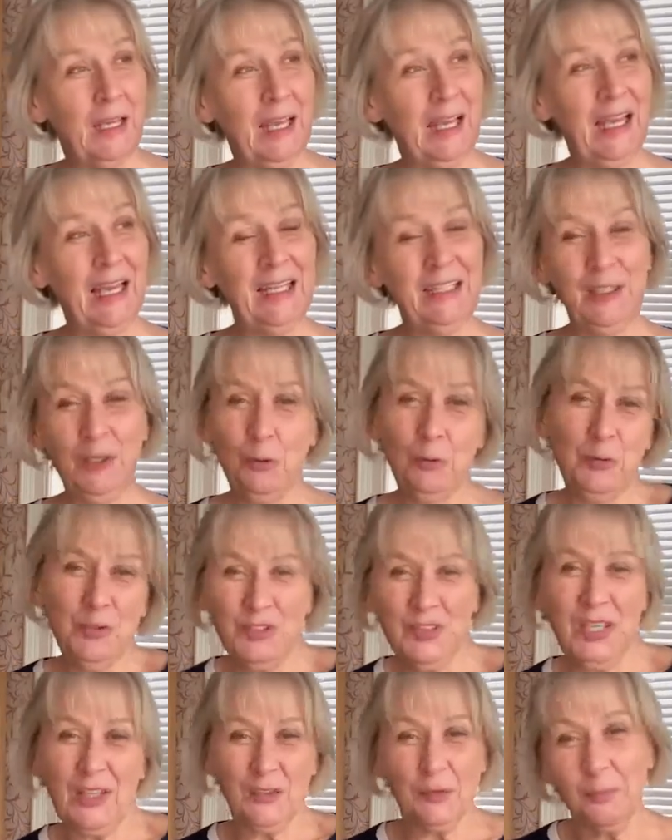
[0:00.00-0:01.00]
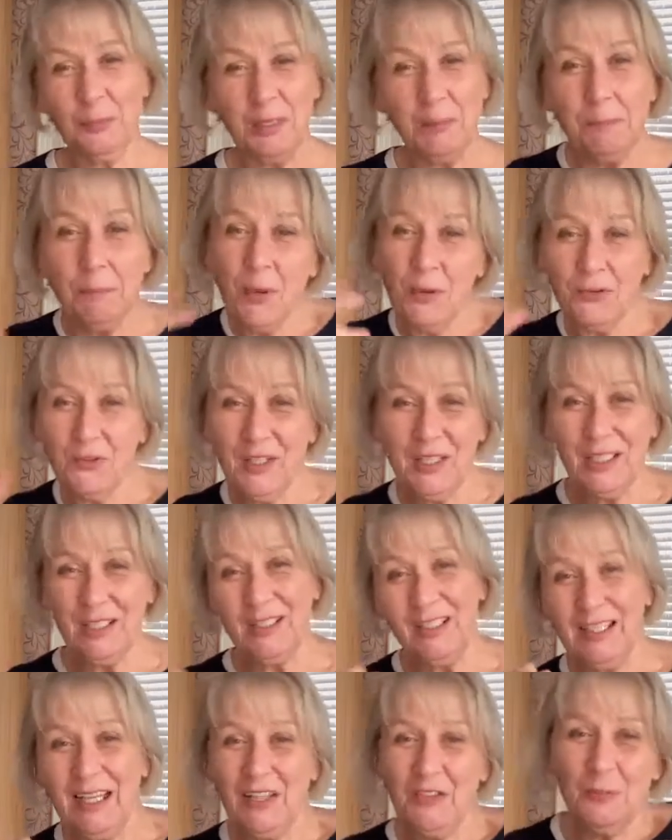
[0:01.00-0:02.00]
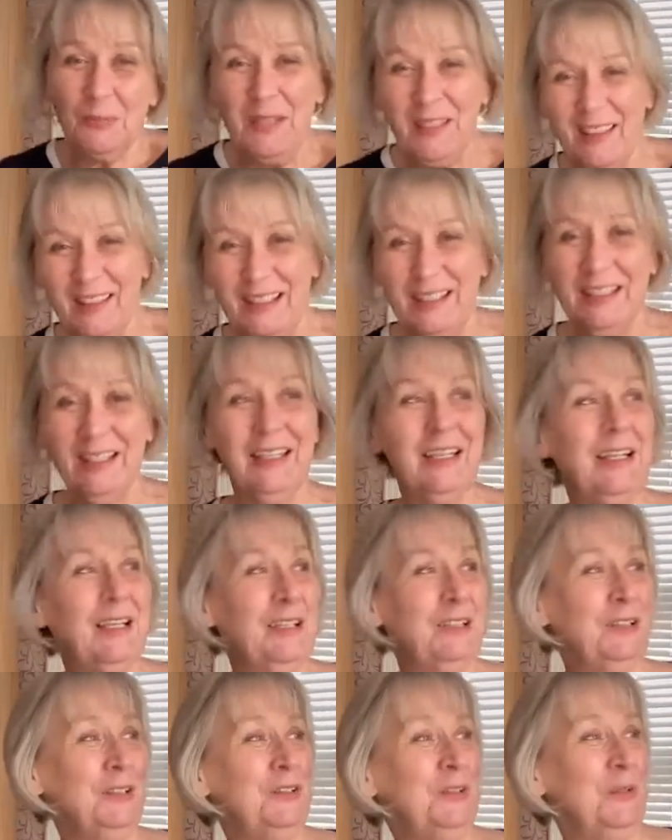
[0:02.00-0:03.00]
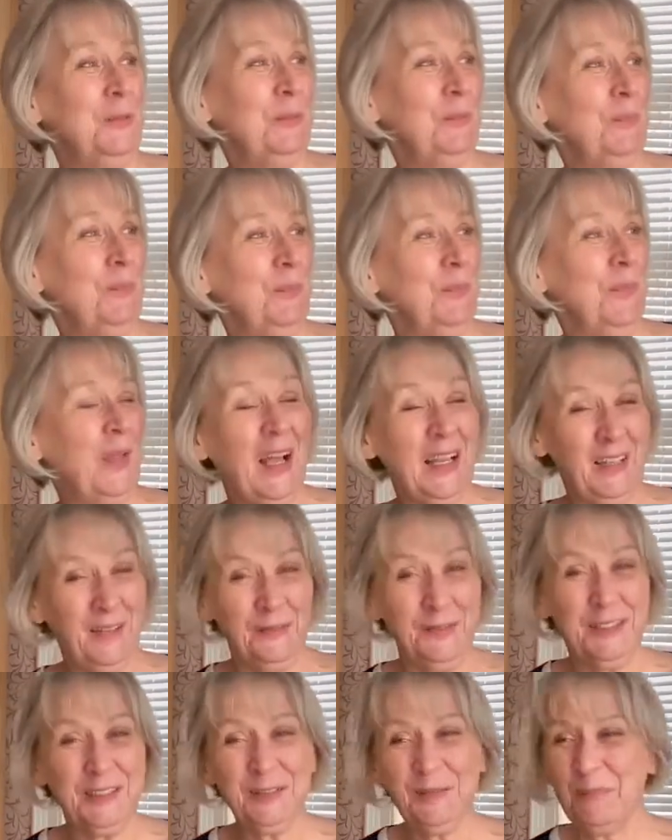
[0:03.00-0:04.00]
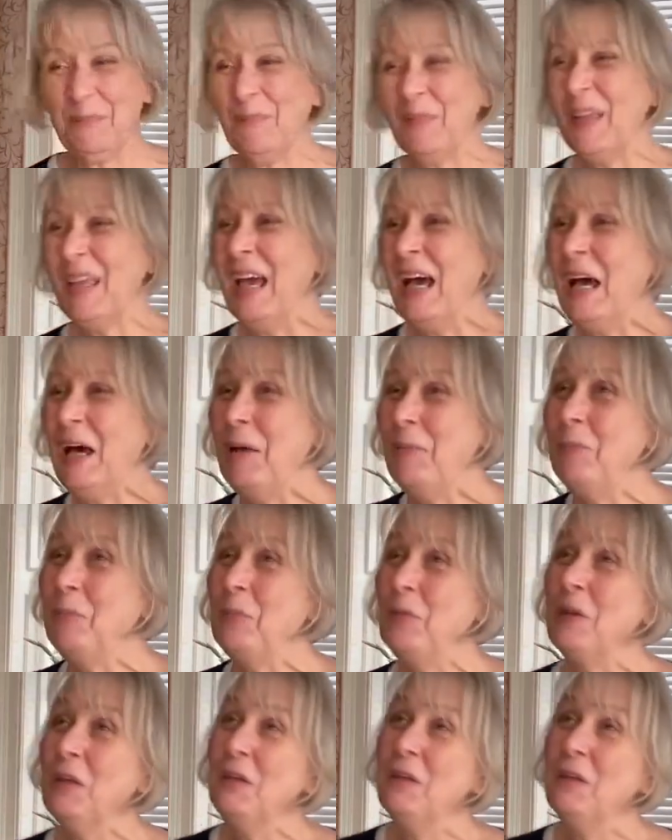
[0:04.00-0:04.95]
and it always gets me buzzing and it gets me thinking, and I love it.